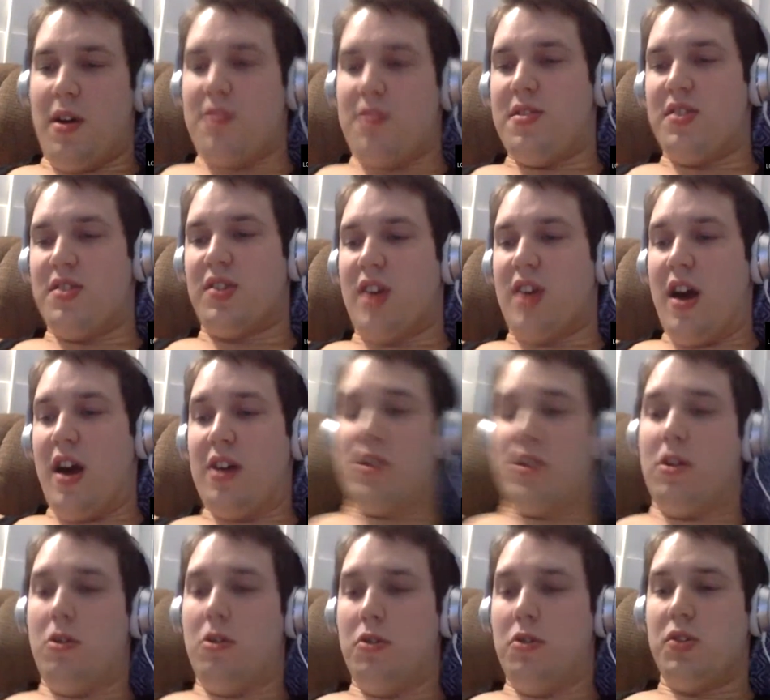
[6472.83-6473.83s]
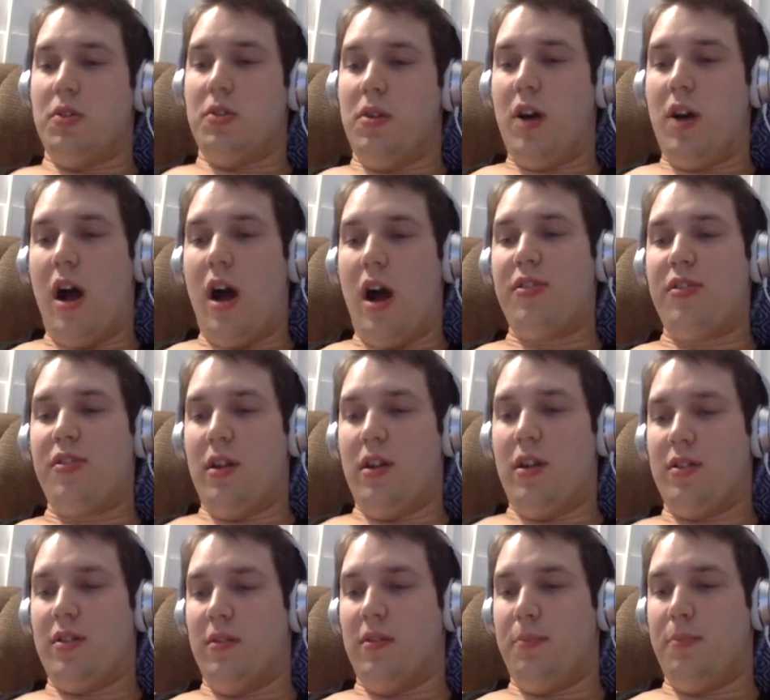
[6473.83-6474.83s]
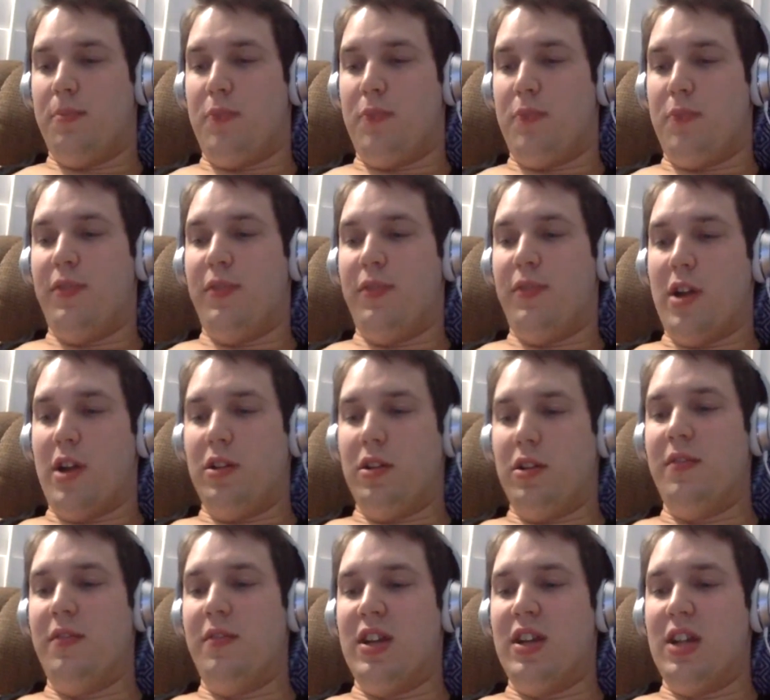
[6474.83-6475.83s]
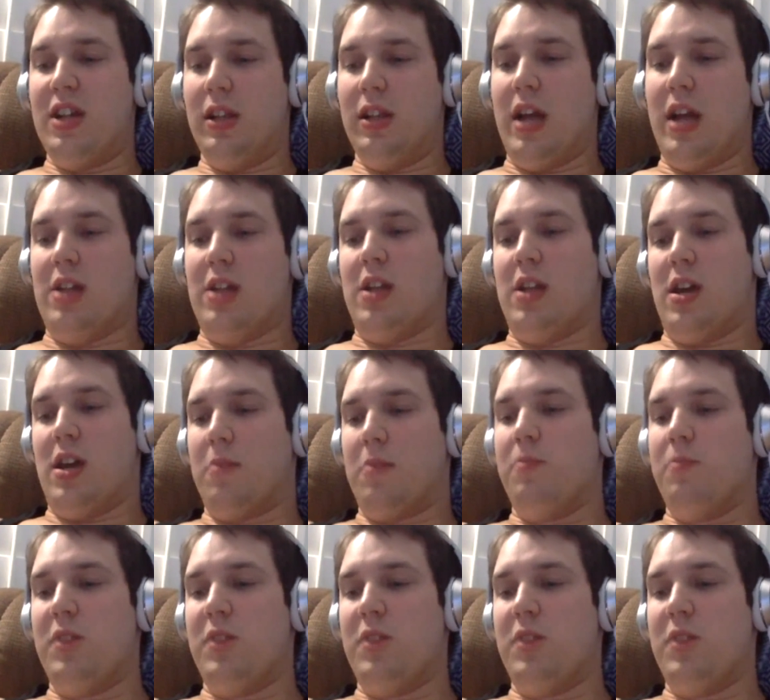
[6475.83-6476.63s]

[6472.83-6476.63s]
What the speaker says: this guy goes, I thought Ben Franklin invented lightning.